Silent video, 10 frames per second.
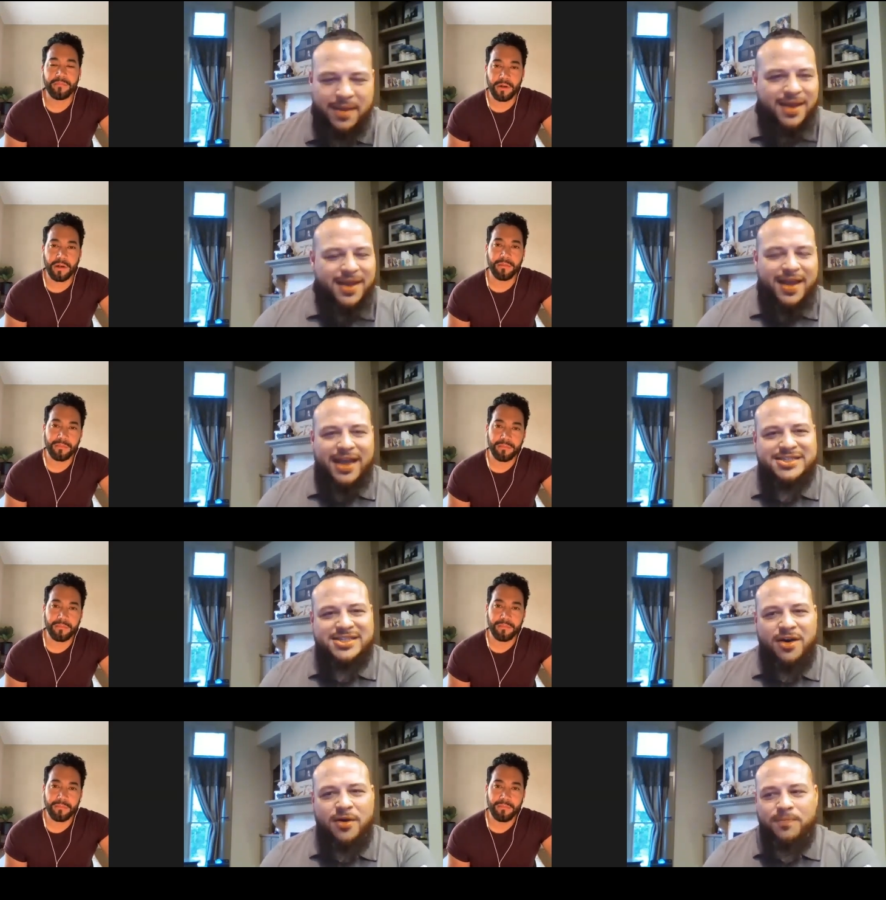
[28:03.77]
Speaker 1: Right. And
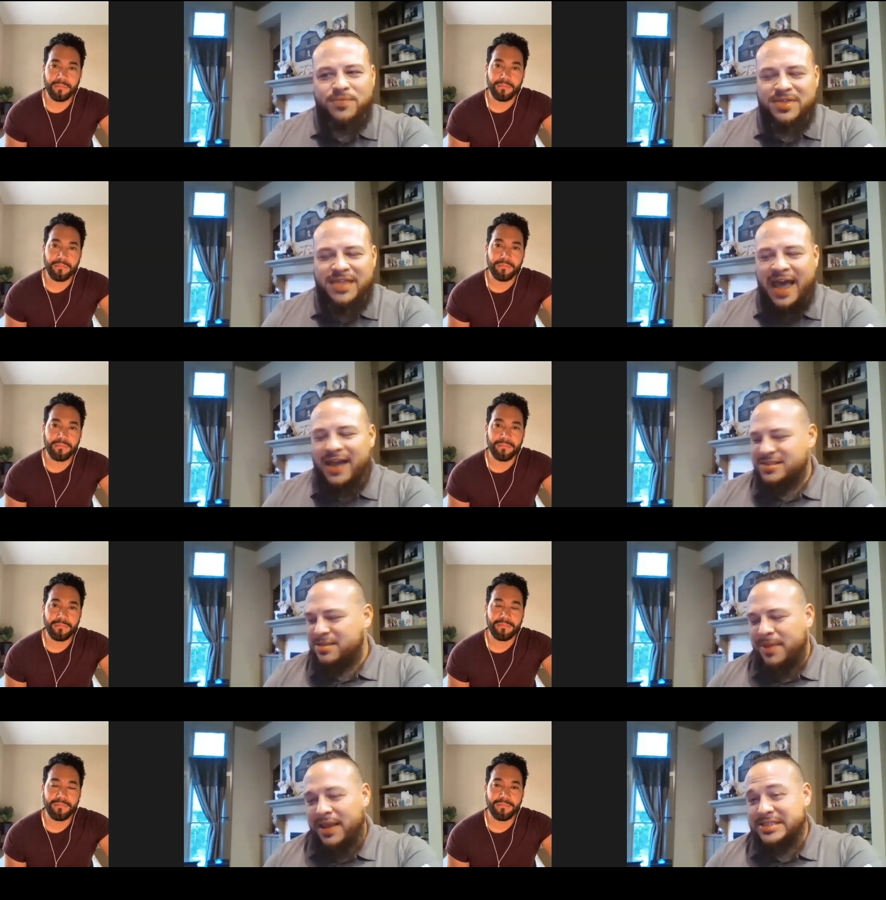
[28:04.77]
so that
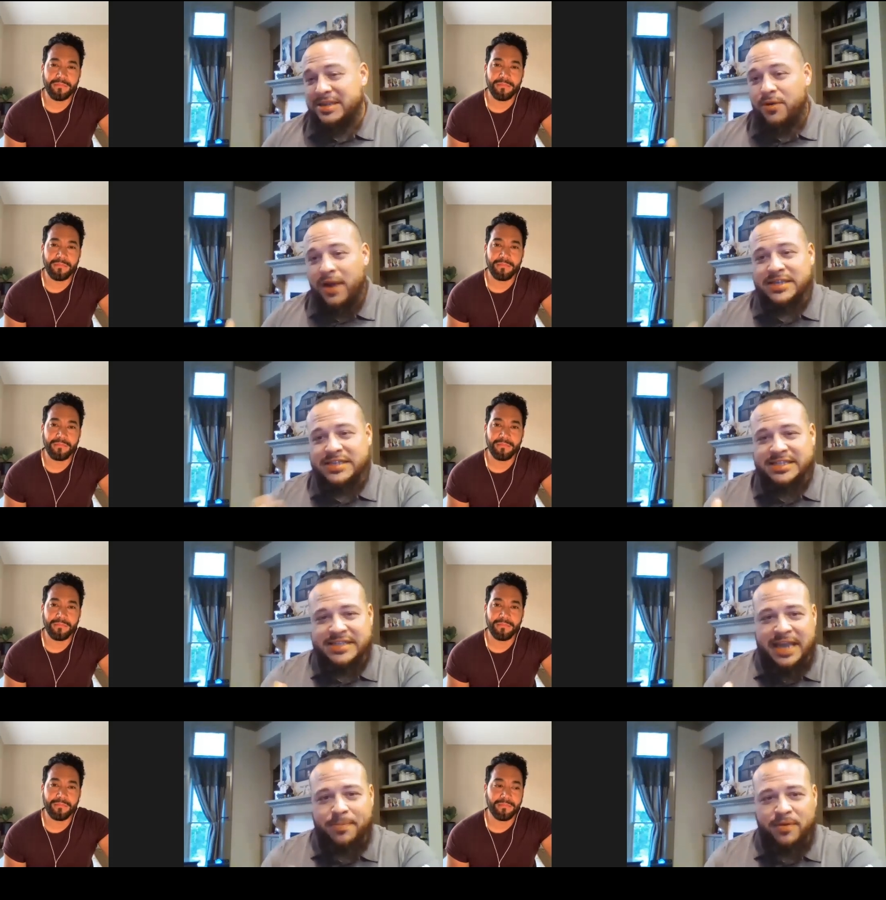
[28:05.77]
to me is the greatest
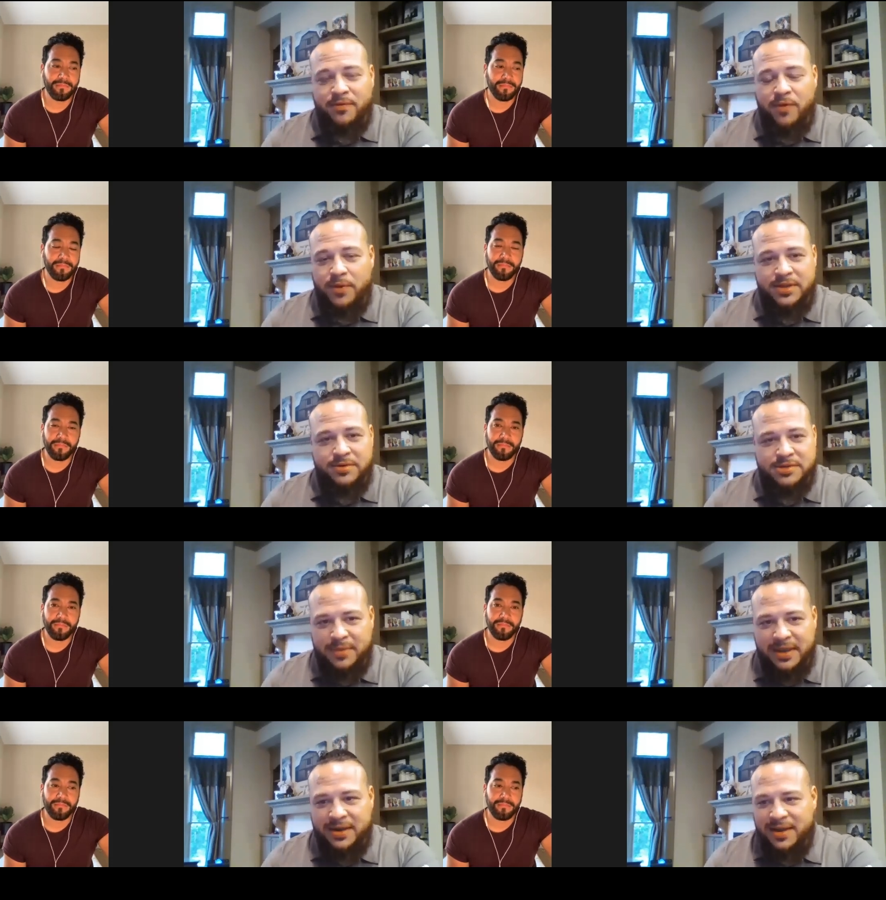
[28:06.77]
example of what we do as
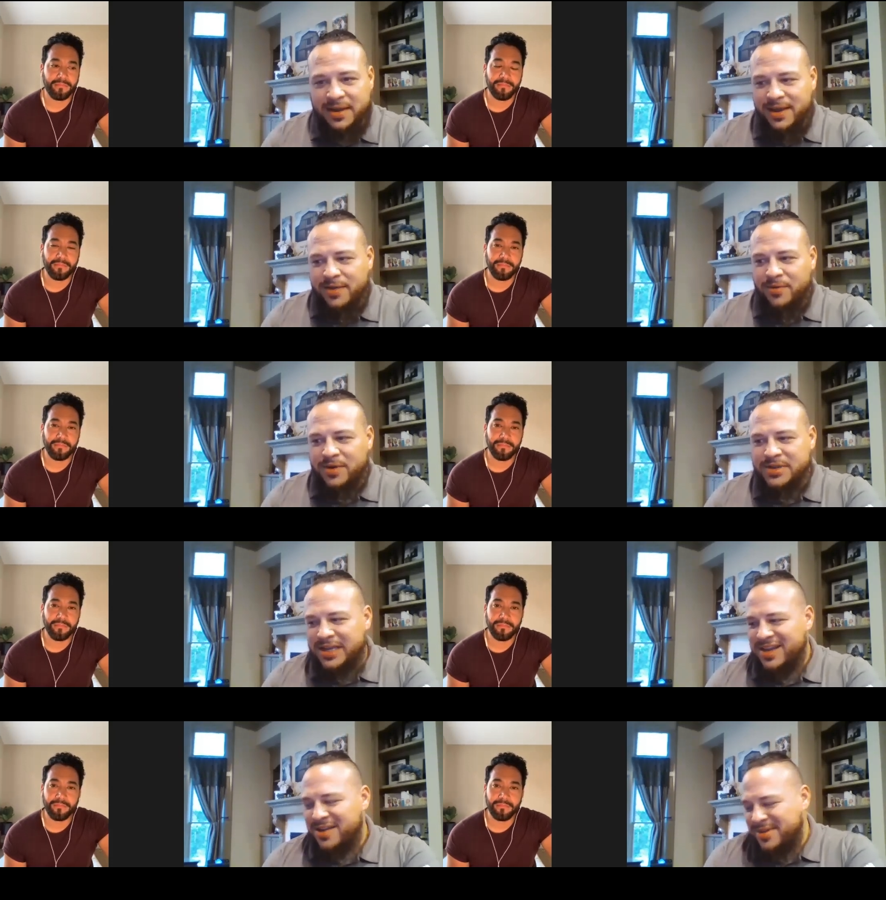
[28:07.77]
men where they're
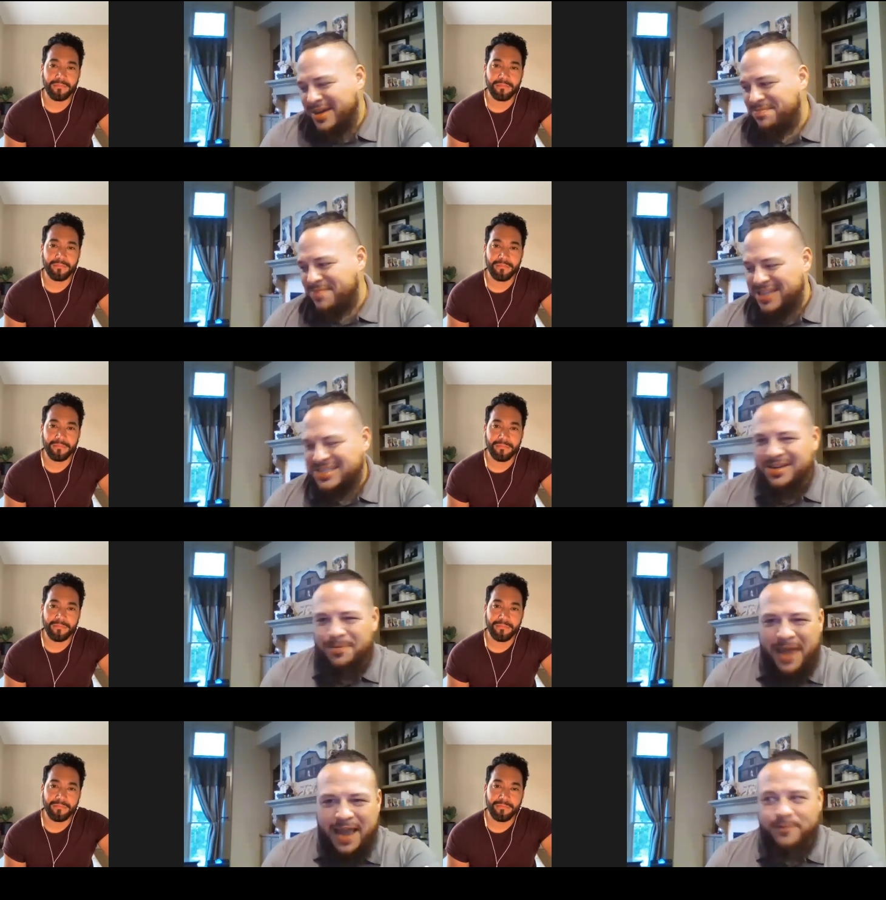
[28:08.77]
like, you know what, it's a little
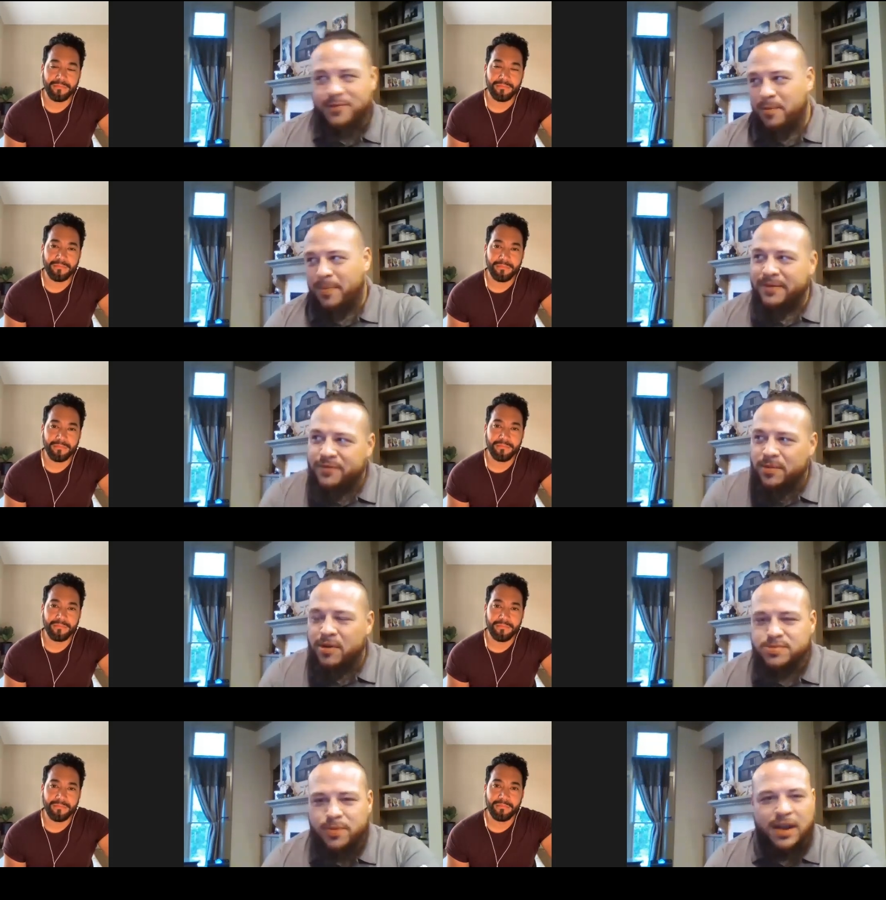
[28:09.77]
painful, but for the
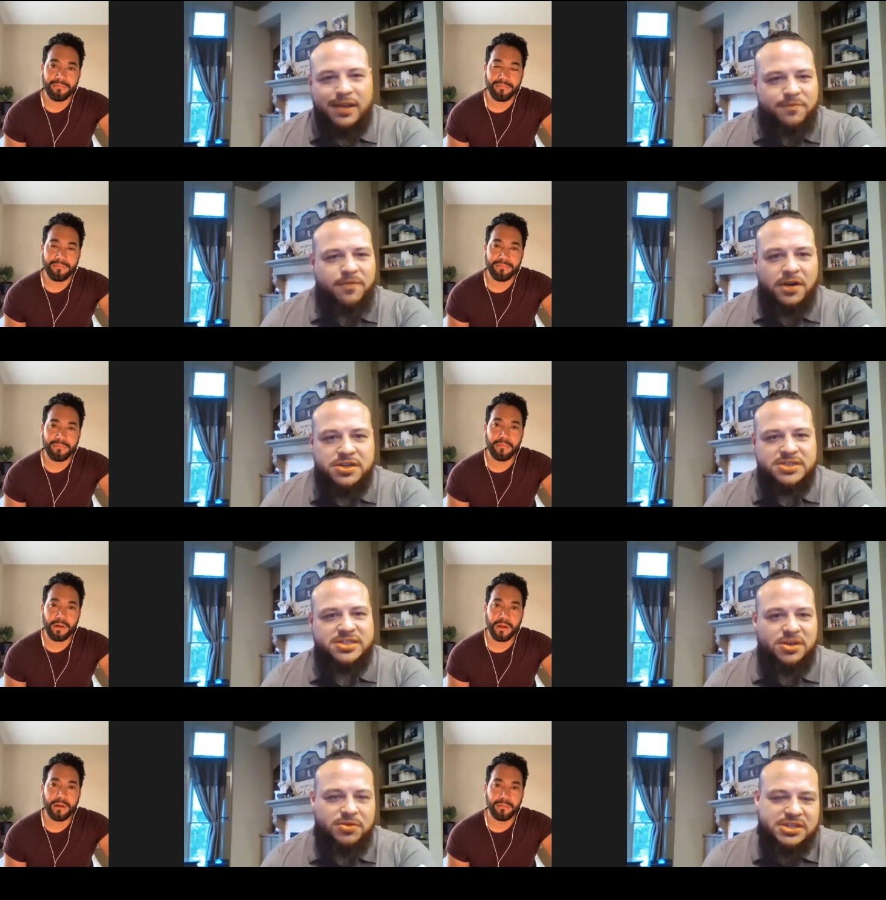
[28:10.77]
most part, I can function.
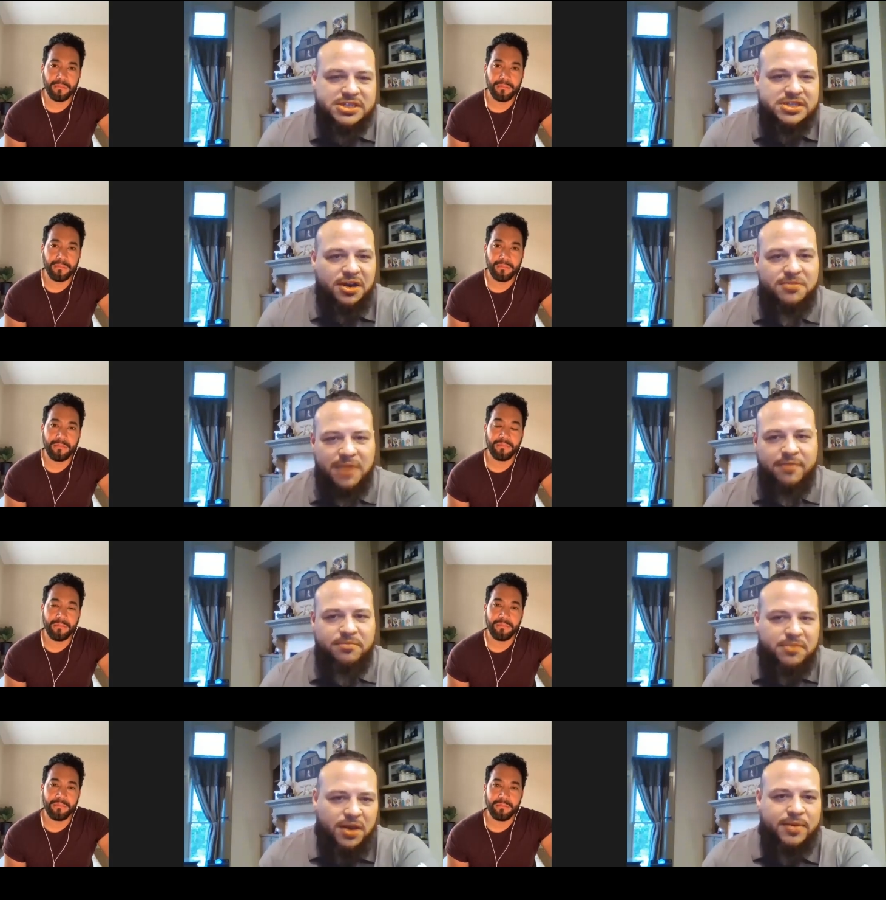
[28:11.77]
So this is good.
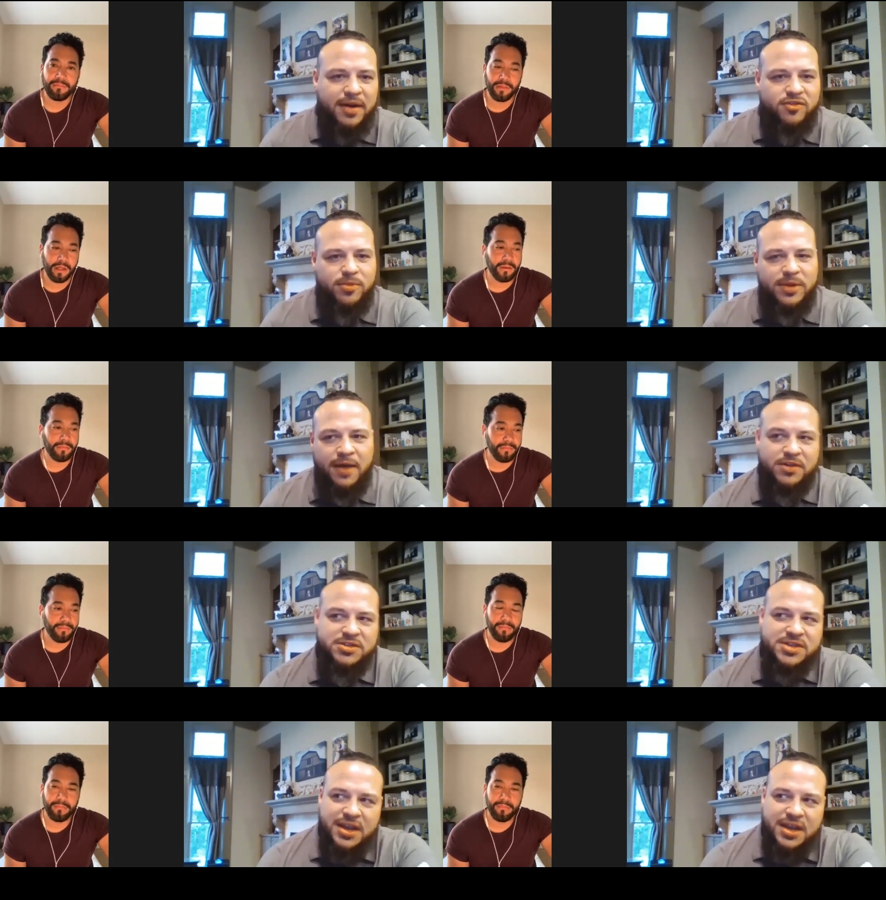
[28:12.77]
I'm, you know, I'm comfortable enough. There's